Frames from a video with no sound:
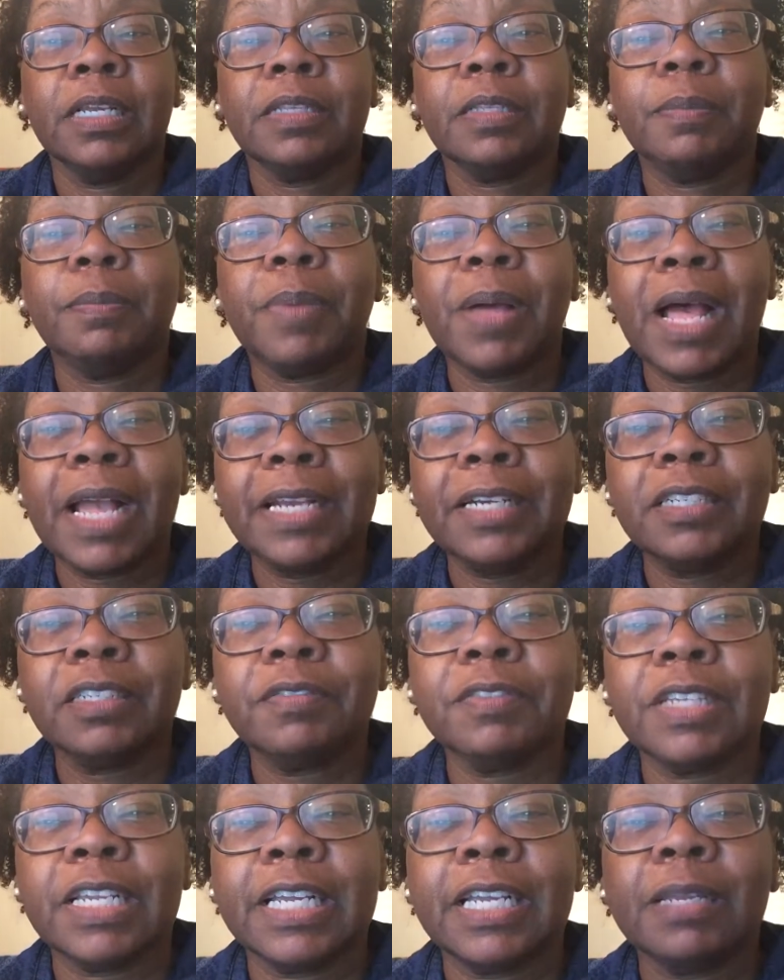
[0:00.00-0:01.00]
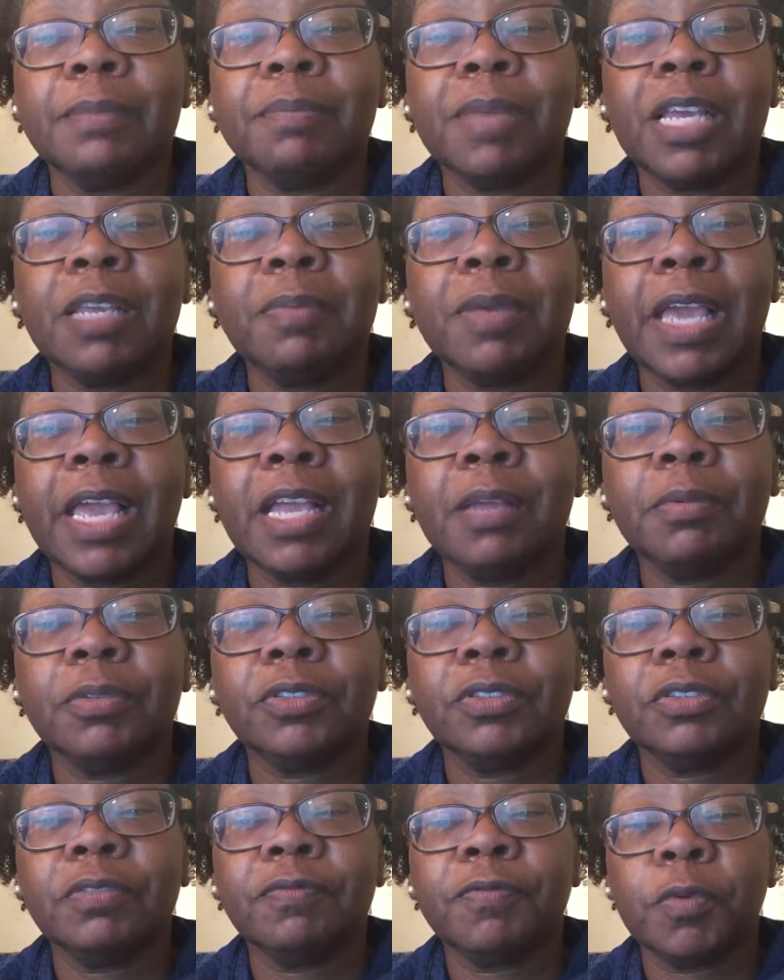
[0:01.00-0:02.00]
The buyer of land may be able
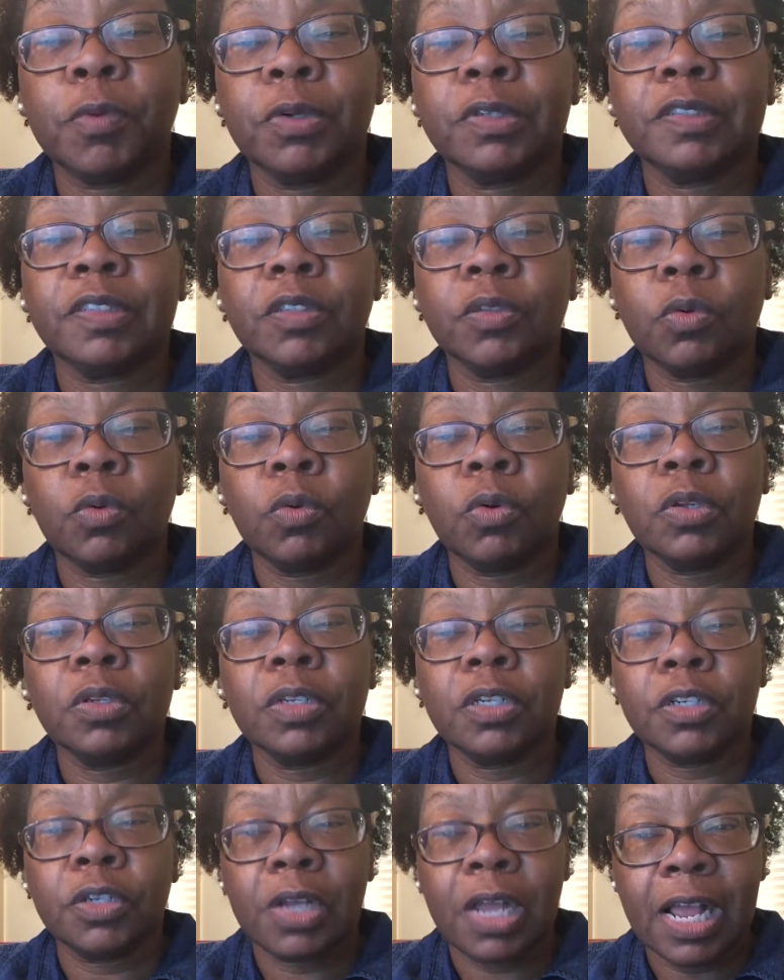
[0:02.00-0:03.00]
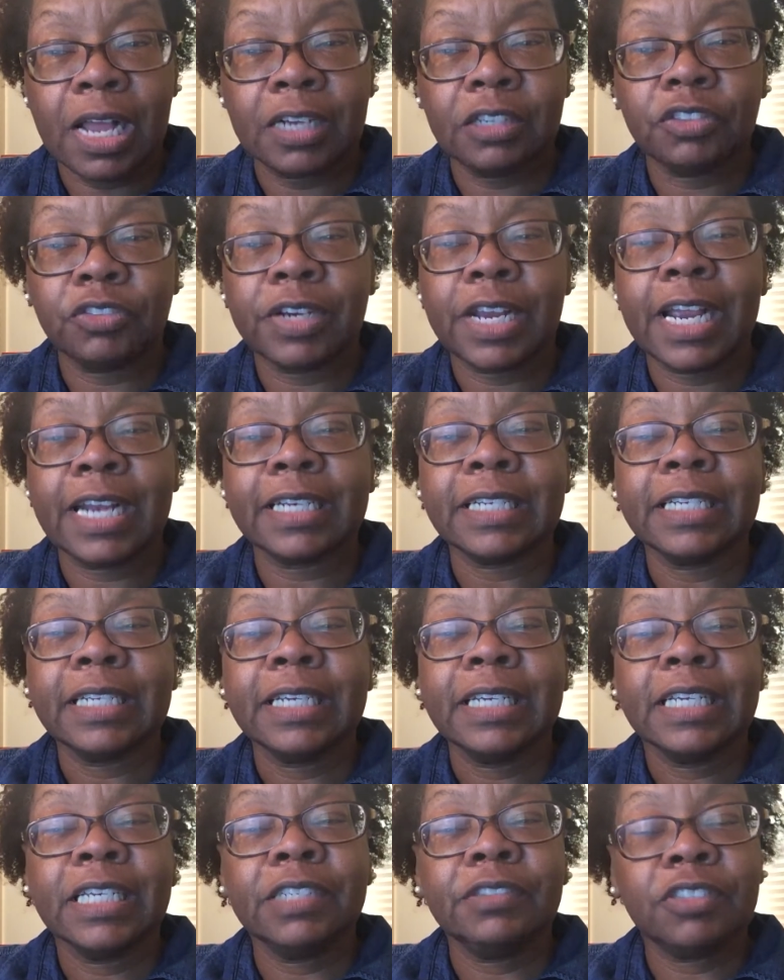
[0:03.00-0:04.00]
to enforce an oral contract
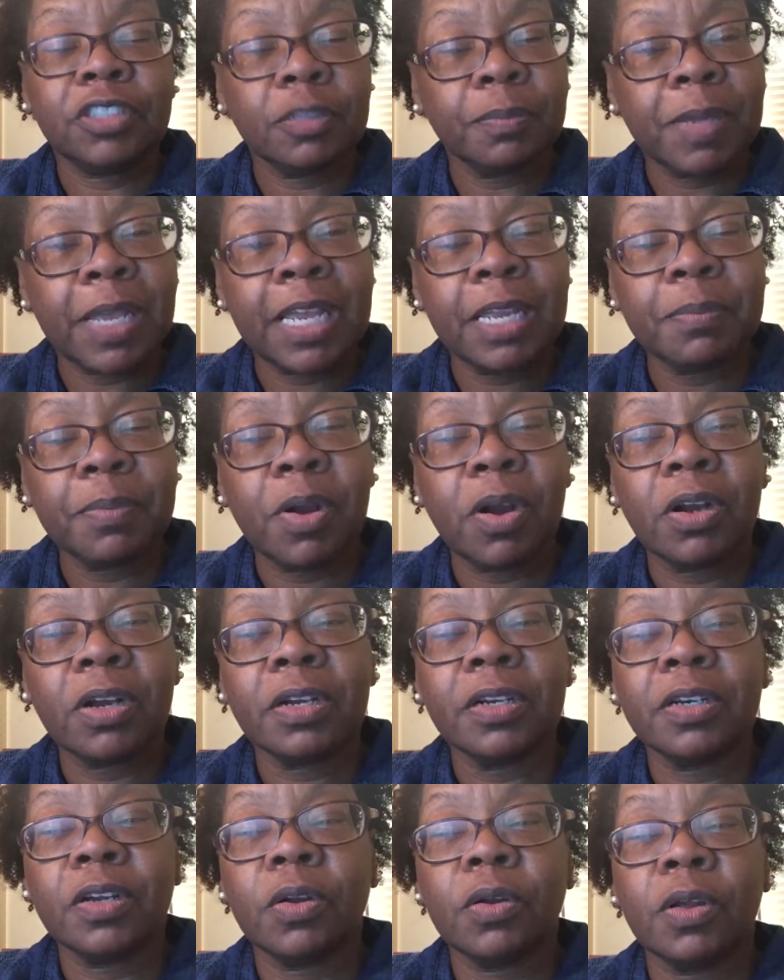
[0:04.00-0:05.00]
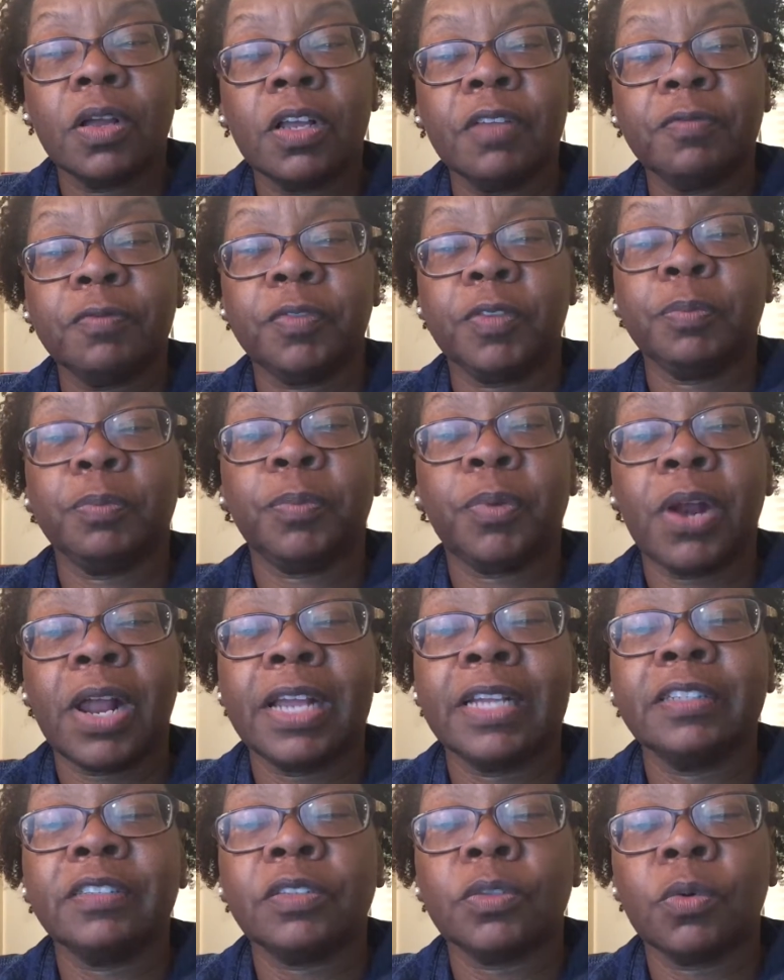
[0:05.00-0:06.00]
if she paid part of the
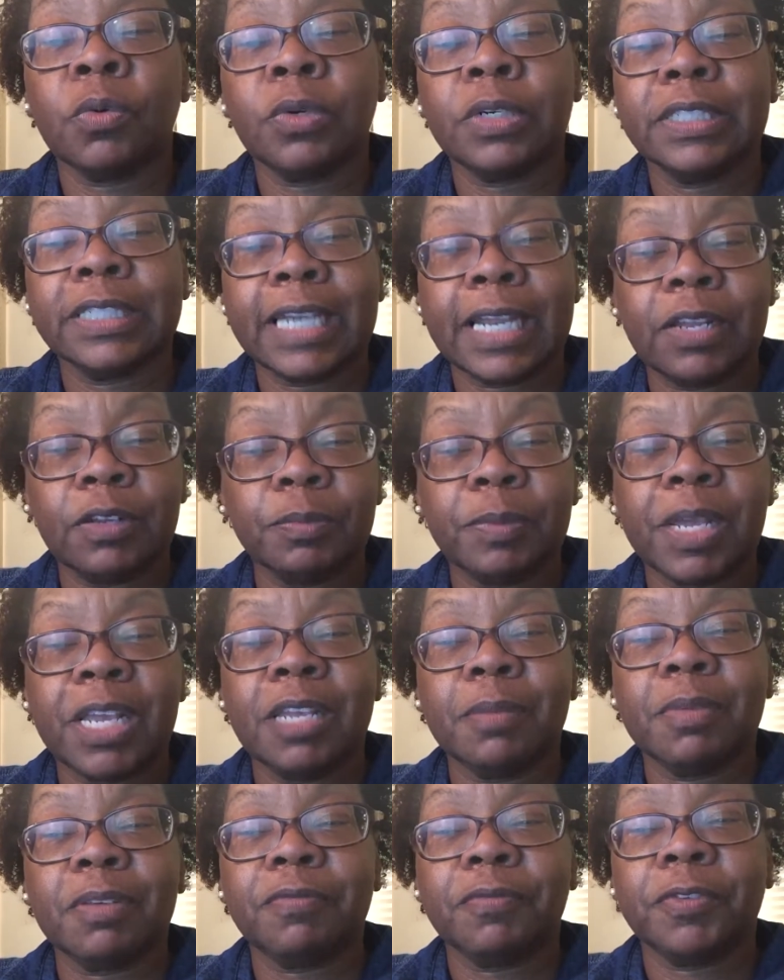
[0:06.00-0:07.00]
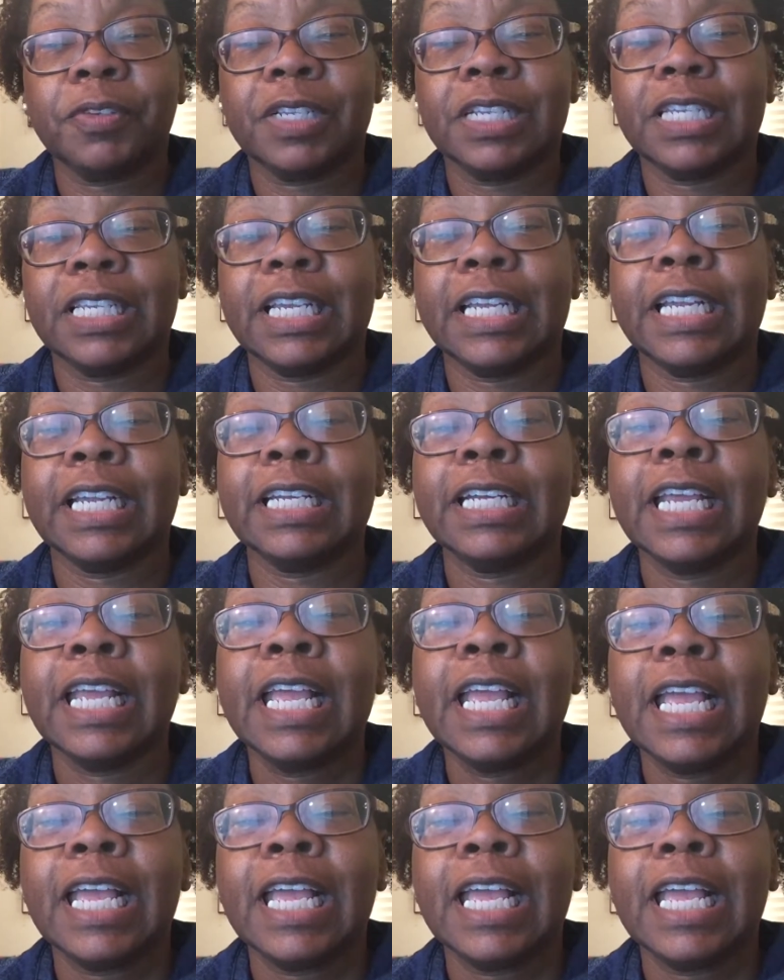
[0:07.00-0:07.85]
price or down payment for the land